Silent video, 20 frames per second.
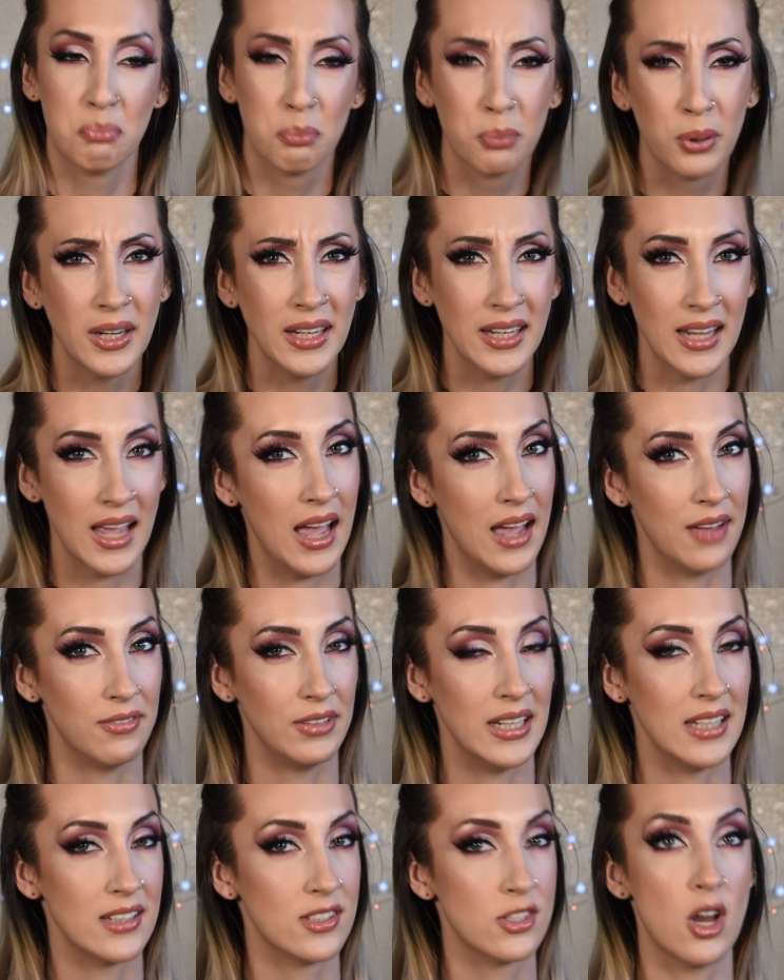pretty
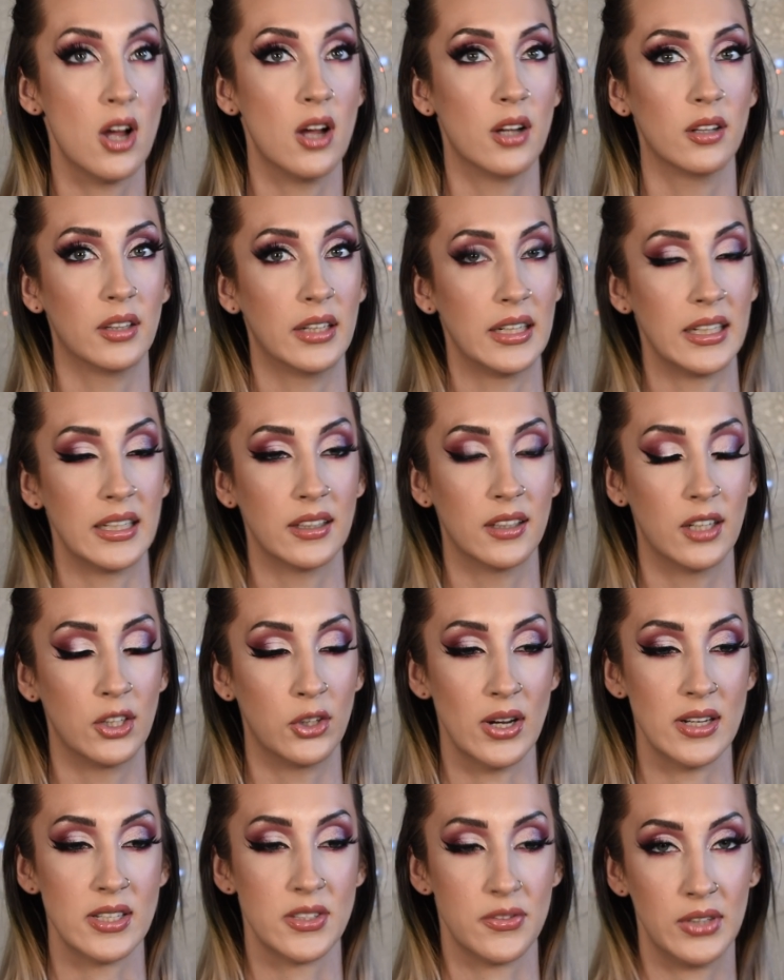heavy it's not like
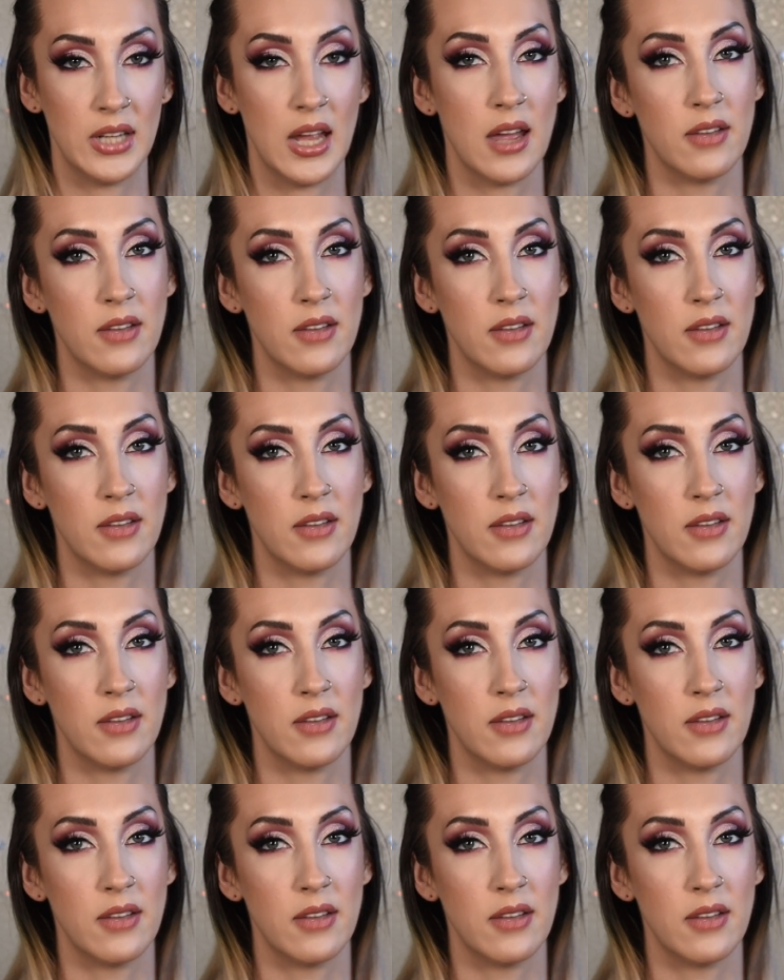aggressively